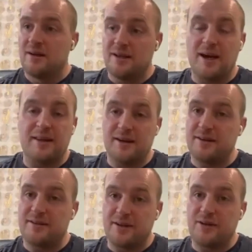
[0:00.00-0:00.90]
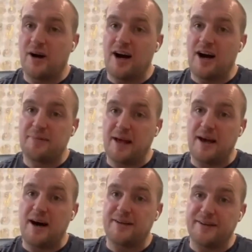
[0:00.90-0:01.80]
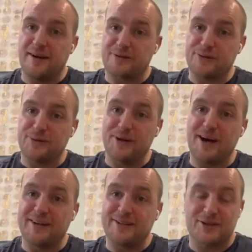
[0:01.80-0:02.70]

yeah, they don't half play hard in that Group 9.